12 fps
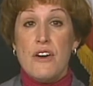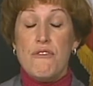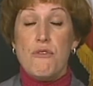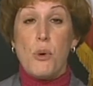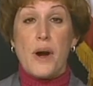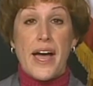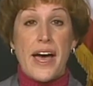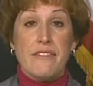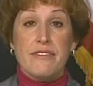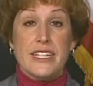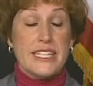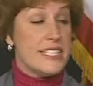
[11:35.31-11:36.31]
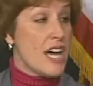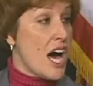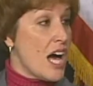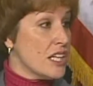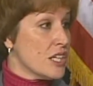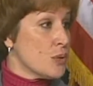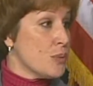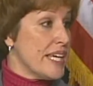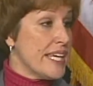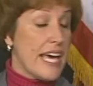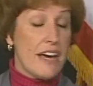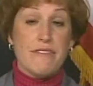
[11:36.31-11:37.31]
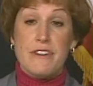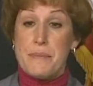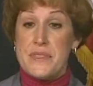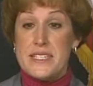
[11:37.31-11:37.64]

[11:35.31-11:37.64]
For every dollar we get from